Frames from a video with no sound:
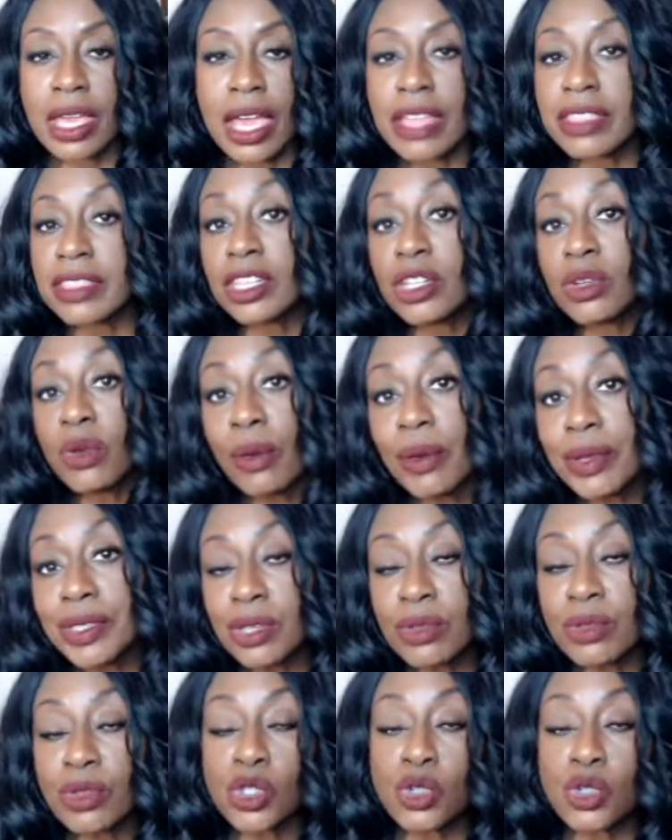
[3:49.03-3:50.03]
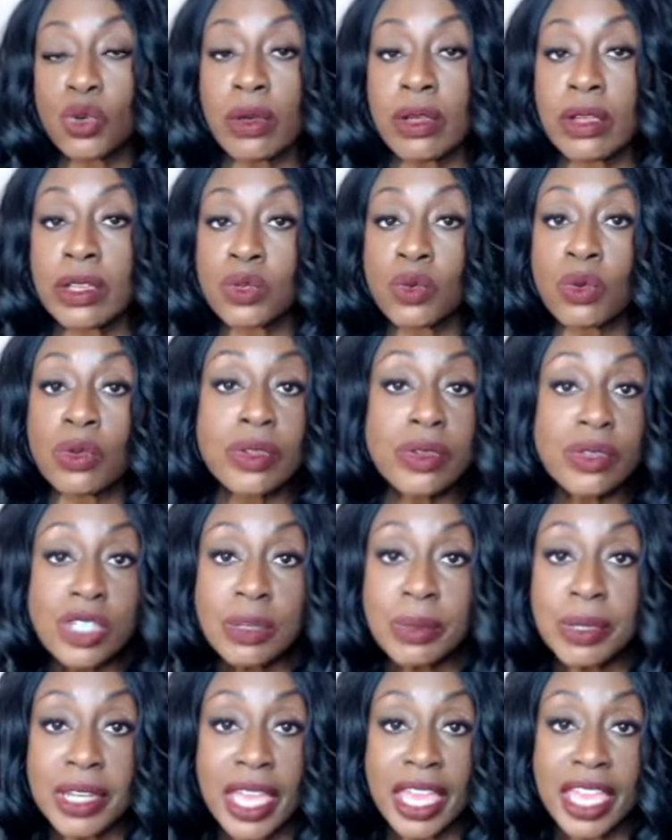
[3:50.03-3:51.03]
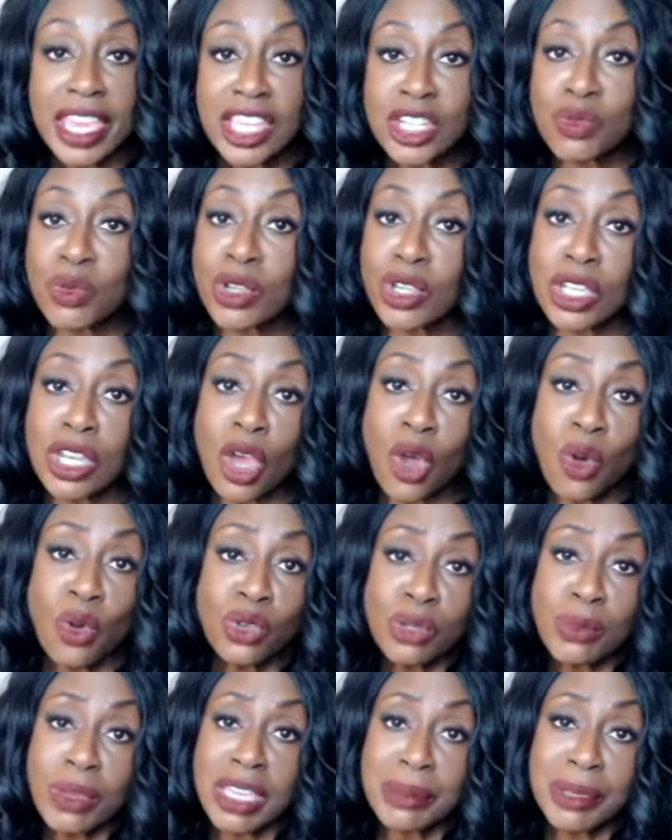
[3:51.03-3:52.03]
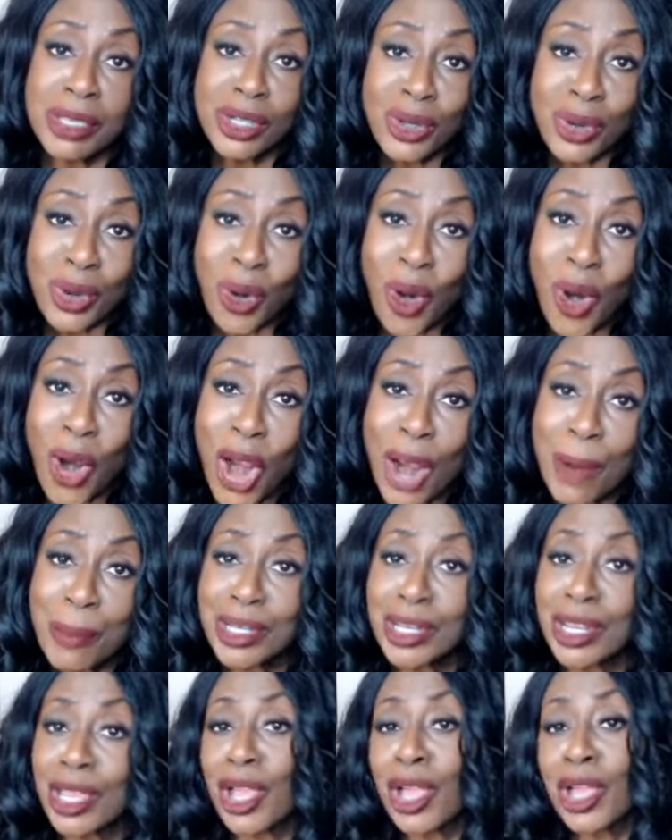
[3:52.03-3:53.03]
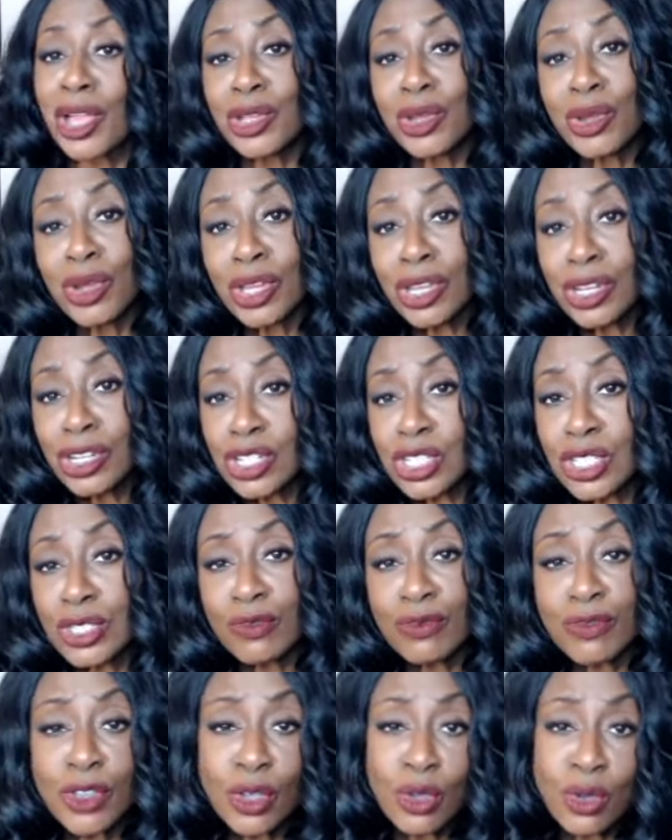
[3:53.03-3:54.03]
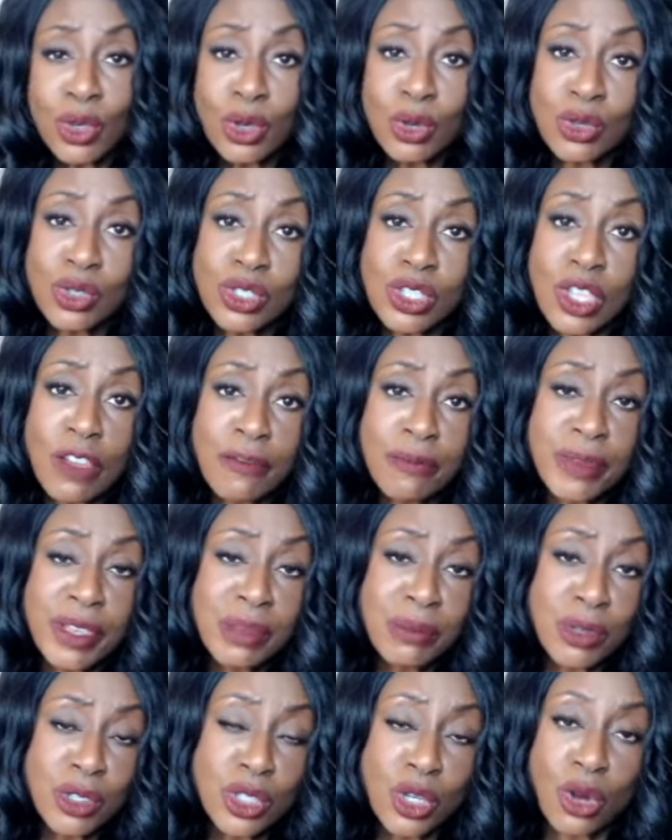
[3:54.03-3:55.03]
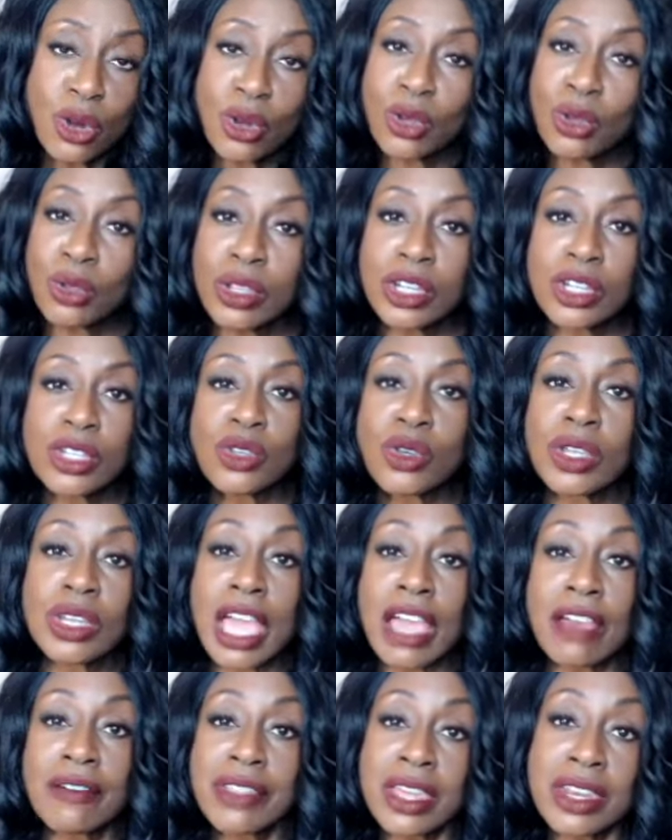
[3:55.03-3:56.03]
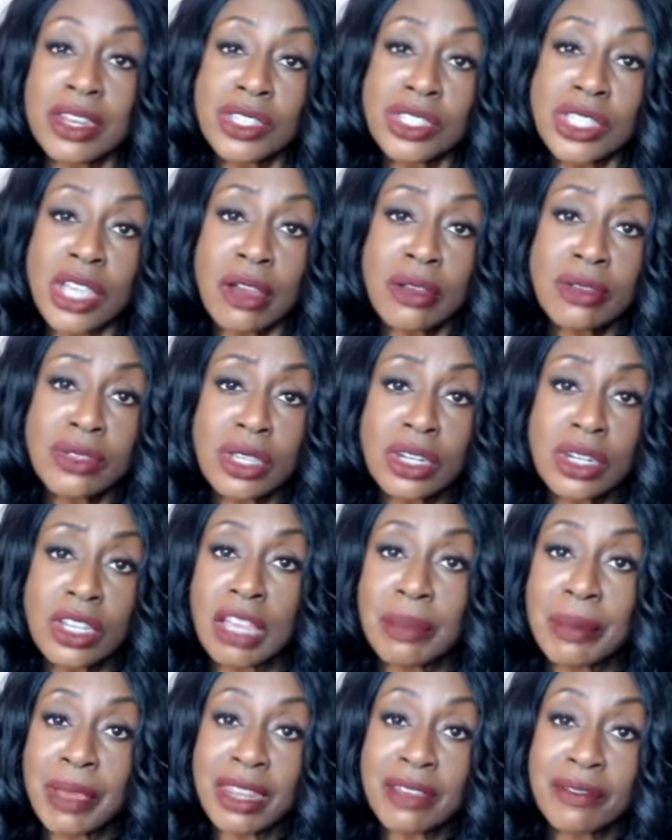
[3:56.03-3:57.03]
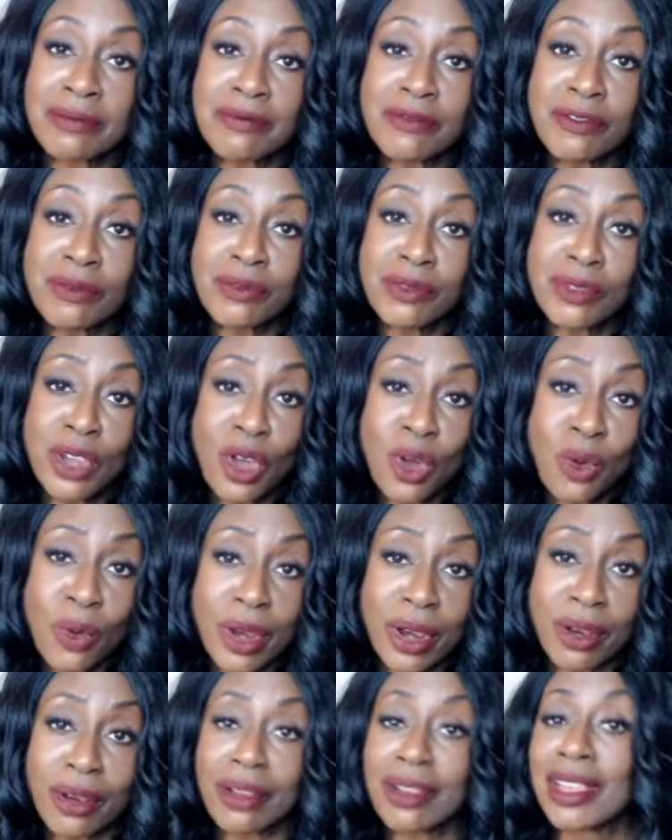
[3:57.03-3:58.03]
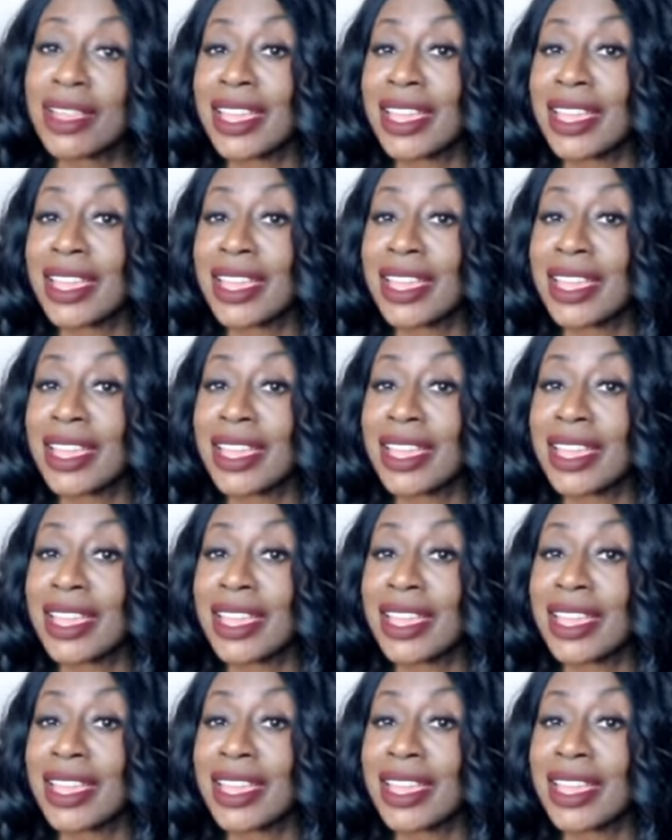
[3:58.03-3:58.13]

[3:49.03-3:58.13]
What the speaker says: And then you always hear the stories, well, there's going to be an age where you're going to hold the baby in your arm and you're going to just feel yourself being maternal and you're going to have that desire is going to come out of nowhere.